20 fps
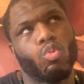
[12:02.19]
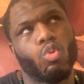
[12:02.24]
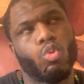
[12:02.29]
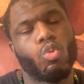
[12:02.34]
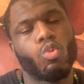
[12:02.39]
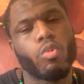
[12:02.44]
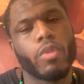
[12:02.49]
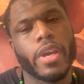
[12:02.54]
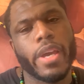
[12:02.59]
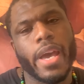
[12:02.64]

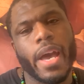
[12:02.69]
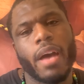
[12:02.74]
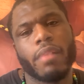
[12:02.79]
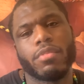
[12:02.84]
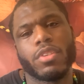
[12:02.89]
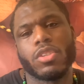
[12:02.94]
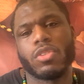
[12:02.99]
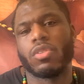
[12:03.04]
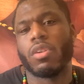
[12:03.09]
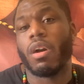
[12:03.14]
we have to
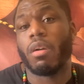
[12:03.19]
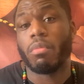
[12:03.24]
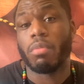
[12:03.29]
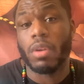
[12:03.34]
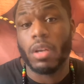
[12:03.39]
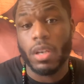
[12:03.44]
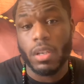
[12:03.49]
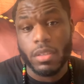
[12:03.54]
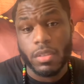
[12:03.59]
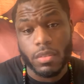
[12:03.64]
start with
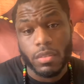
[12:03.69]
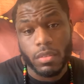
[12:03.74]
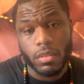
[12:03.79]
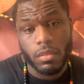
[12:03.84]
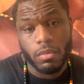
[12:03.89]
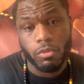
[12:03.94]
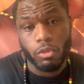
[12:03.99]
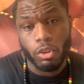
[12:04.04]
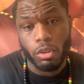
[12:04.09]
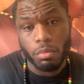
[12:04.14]
us
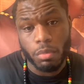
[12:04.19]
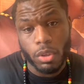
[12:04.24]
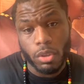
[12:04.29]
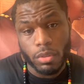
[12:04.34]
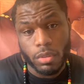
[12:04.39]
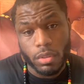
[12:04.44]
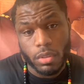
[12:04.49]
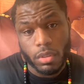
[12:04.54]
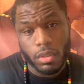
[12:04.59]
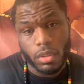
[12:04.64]

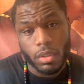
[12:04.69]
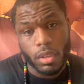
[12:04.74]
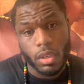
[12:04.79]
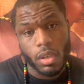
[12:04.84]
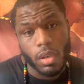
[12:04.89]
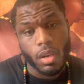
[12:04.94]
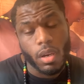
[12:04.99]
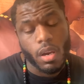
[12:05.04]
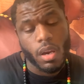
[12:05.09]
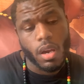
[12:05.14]
foremost.
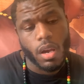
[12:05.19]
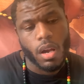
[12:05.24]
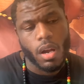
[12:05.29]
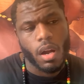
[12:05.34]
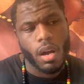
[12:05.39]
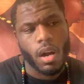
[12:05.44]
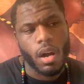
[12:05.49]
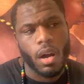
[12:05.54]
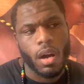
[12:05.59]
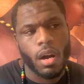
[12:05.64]

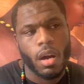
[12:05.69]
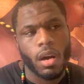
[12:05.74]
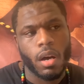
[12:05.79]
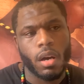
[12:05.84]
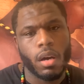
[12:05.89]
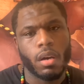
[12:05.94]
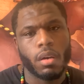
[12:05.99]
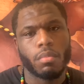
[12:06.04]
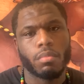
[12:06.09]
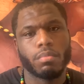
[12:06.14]

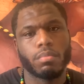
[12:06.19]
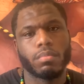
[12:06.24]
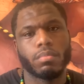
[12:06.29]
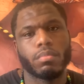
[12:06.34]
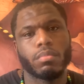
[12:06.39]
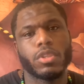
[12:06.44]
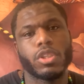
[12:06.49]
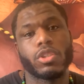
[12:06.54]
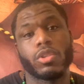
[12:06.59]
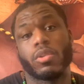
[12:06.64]

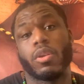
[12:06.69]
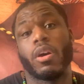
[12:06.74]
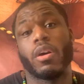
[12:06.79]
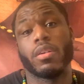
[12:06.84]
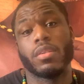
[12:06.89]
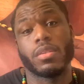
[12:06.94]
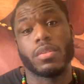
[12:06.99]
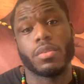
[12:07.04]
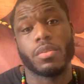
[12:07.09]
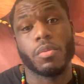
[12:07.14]
It
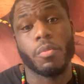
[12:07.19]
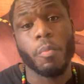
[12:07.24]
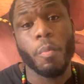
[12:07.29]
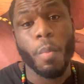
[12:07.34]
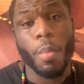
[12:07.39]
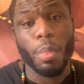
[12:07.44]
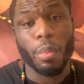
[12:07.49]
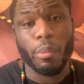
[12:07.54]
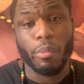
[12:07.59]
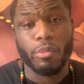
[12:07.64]
starts
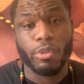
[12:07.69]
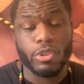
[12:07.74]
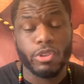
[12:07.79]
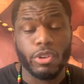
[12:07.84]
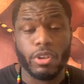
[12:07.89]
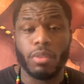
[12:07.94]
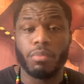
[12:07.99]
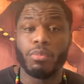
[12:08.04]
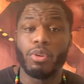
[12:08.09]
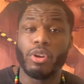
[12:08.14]
with your
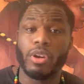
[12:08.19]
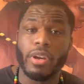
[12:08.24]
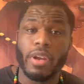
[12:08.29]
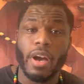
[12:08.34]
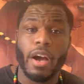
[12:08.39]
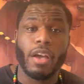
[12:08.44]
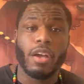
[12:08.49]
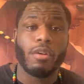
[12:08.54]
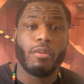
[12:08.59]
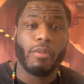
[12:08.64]
community, how
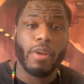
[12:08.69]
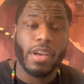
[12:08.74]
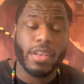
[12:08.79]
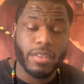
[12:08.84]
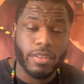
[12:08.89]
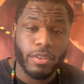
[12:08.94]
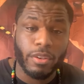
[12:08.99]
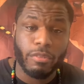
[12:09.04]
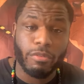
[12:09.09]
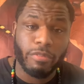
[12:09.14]
you're raised,
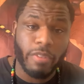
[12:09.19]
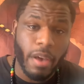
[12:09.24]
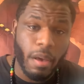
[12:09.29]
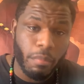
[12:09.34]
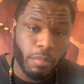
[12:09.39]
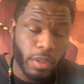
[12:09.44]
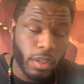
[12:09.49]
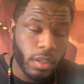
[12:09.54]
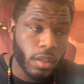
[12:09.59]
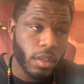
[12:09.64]
and your
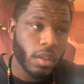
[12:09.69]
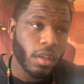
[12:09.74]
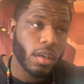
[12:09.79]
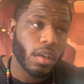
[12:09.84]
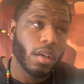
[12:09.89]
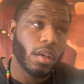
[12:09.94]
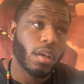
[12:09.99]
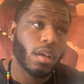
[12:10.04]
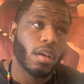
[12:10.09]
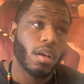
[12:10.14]
family.
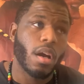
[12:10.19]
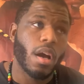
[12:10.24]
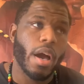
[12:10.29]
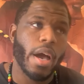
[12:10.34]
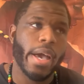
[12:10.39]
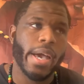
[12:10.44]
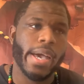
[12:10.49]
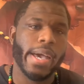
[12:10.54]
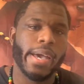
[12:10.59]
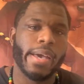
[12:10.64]

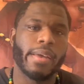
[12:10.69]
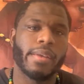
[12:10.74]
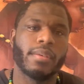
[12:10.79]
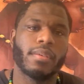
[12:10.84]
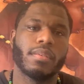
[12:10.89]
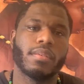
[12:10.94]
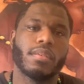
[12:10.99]
And,